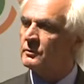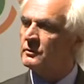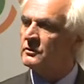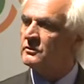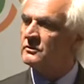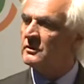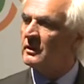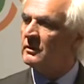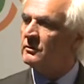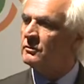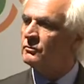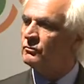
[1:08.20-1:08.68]
We
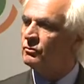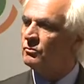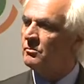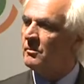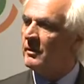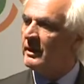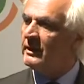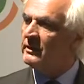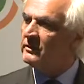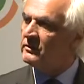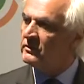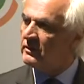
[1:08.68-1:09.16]
decided to
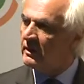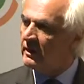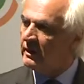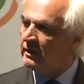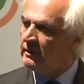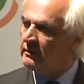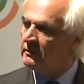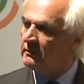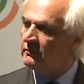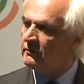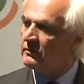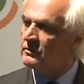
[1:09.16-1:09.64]

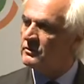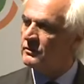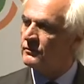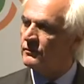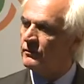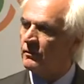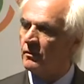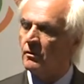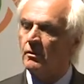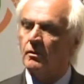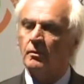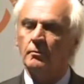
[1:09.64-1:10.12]
maintain this
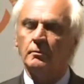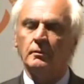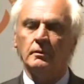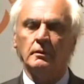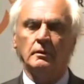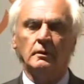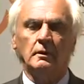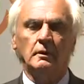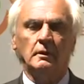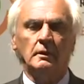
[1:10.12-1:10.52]
forum